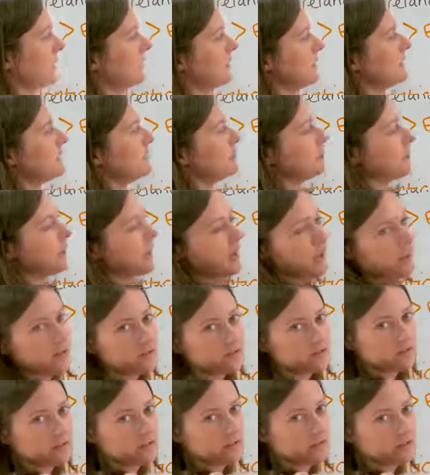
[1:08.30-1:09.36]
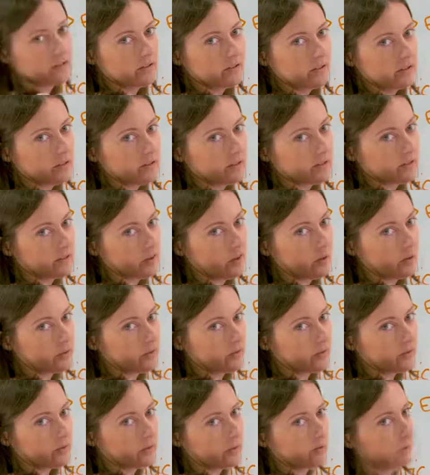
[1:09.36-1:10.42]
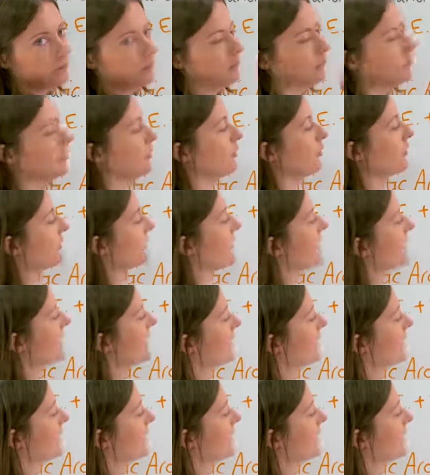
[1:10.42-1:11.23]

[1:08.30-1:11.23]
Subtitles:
This part is not. More on that